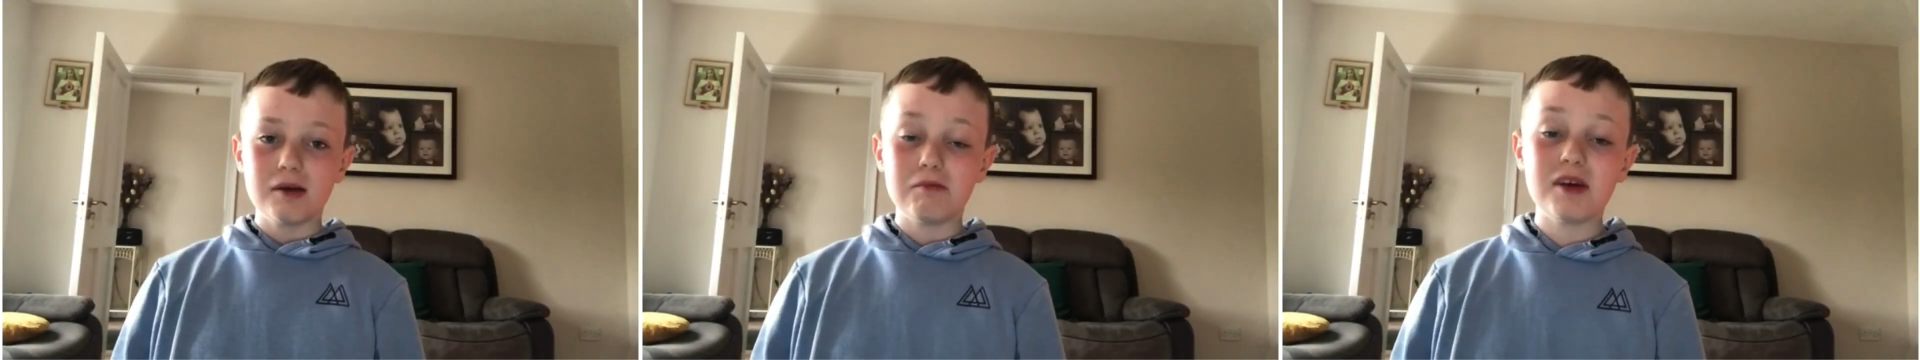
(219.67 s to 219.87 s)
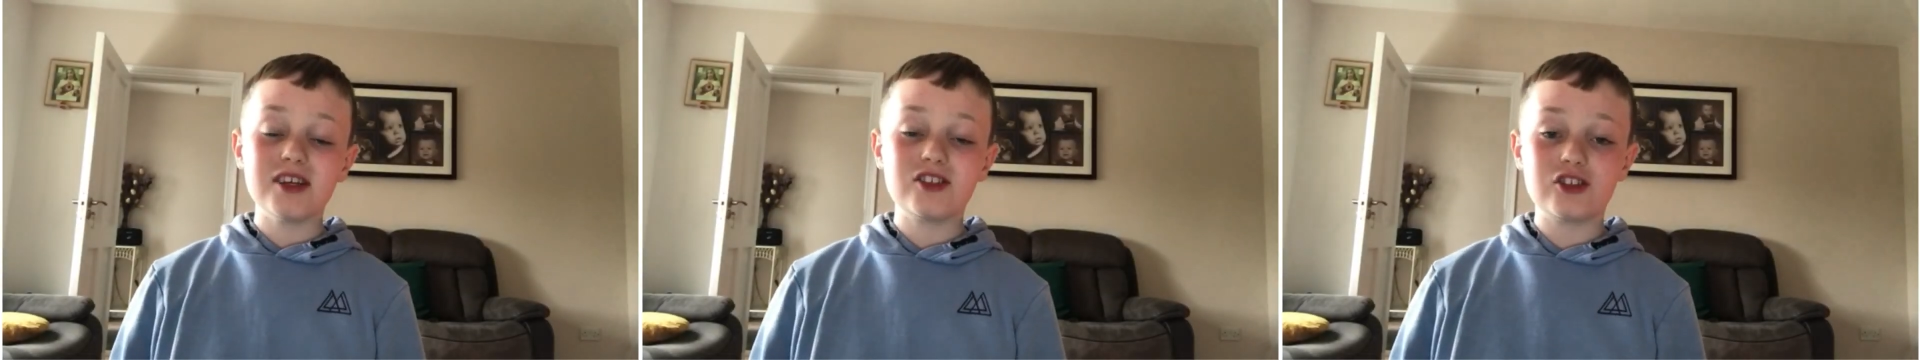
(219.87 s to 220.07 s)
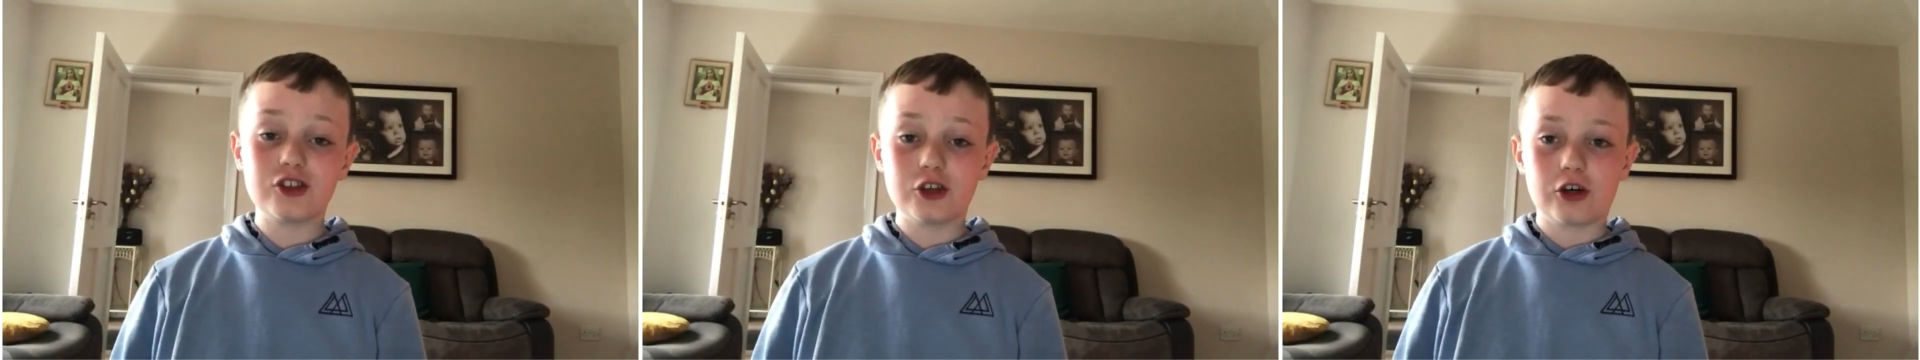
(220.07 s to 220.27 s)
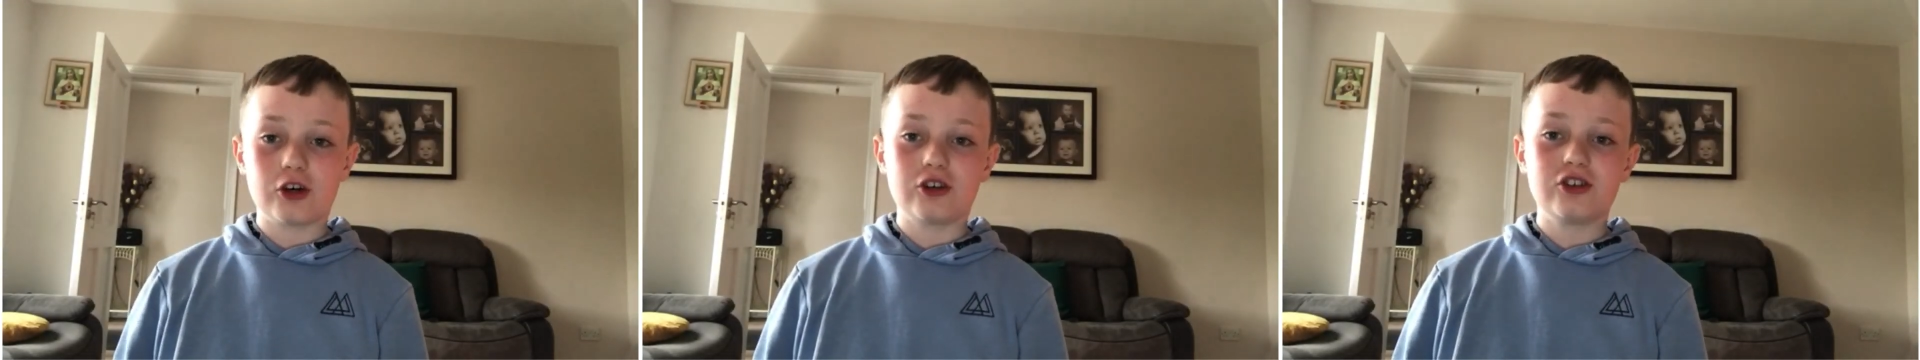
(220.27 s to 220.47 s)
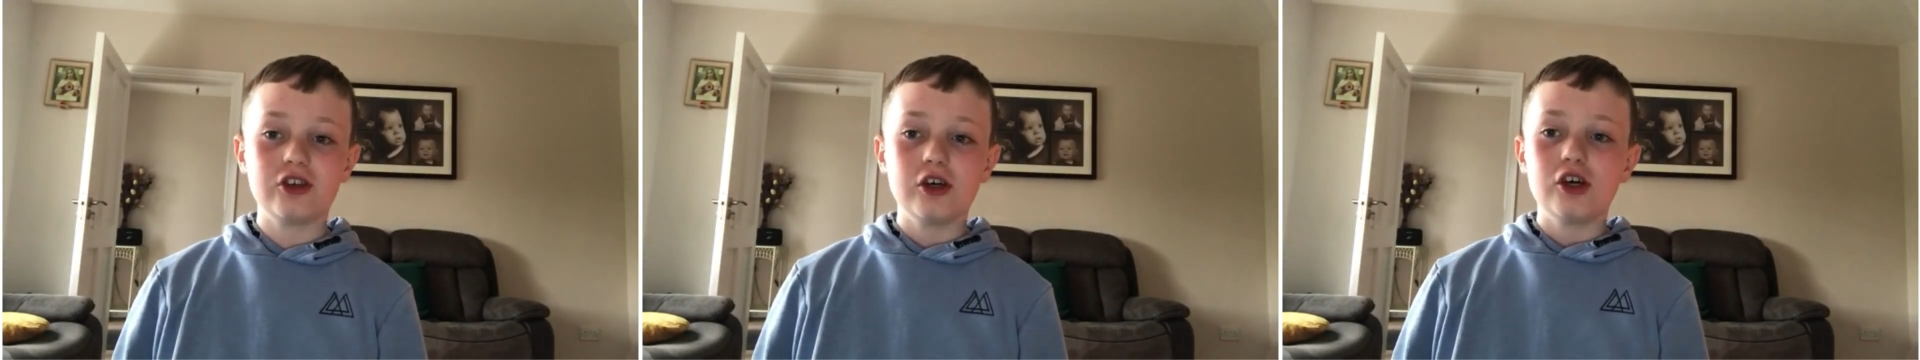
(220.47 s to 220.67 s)
Miss
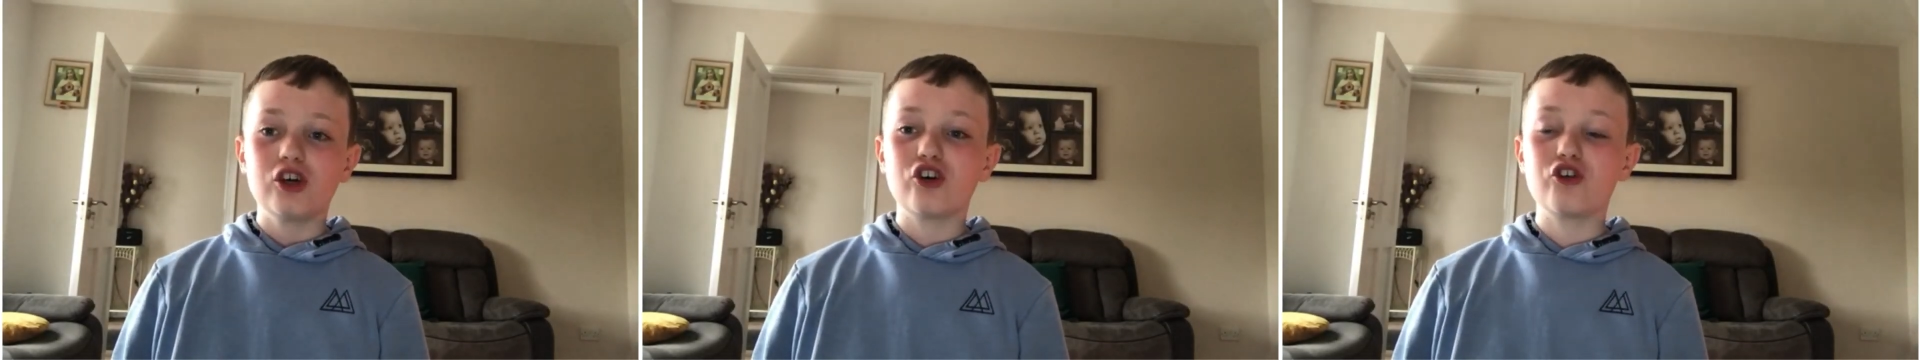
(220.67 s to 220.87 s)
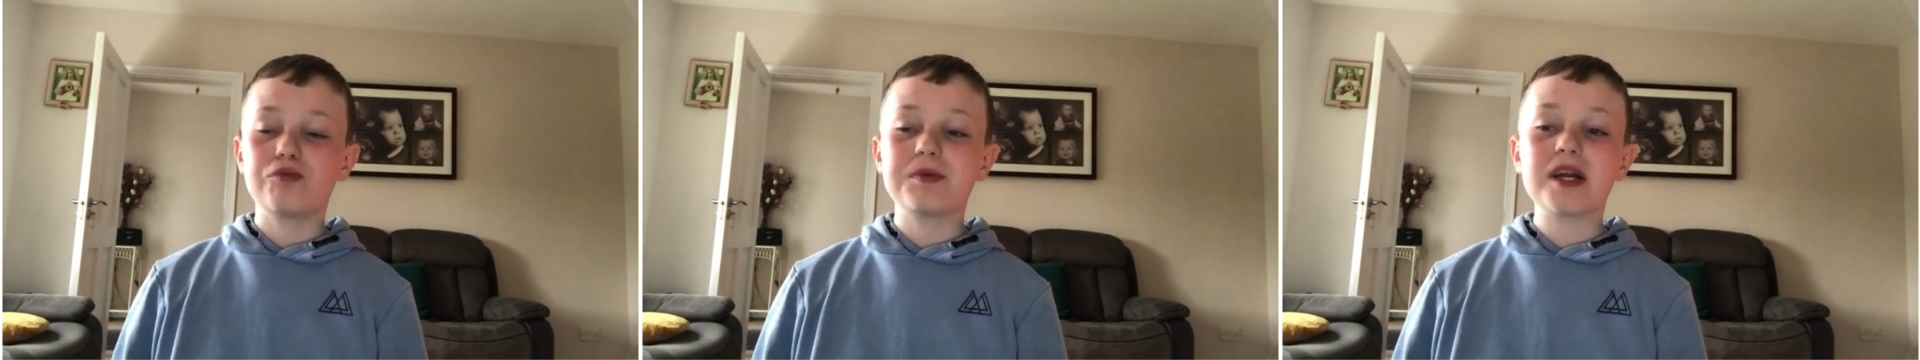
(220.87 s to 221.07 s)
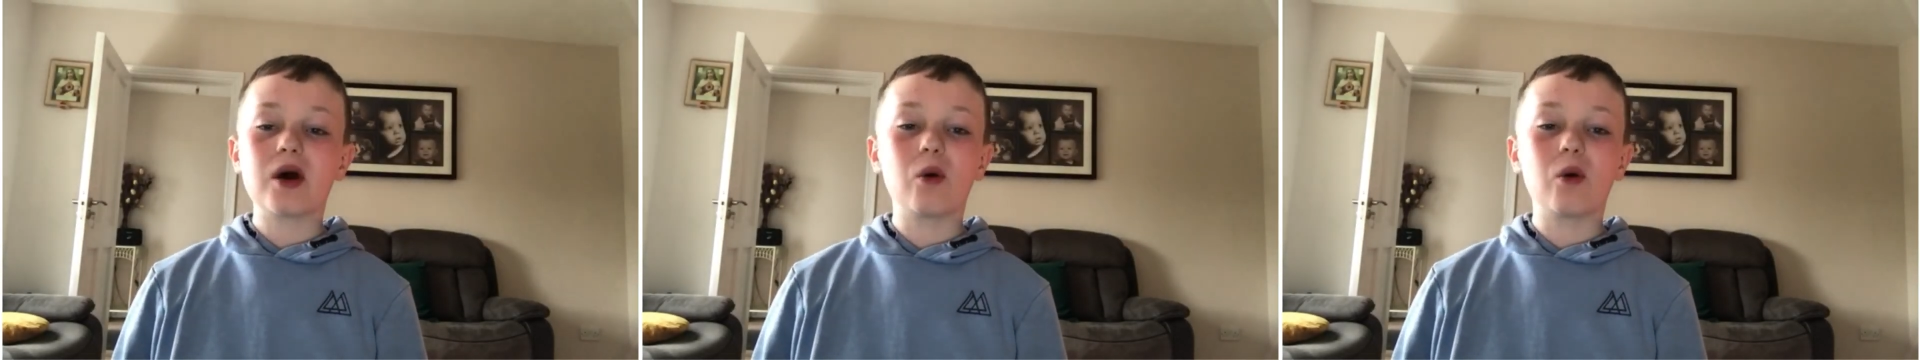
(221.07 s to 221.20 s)
Stewart, you've been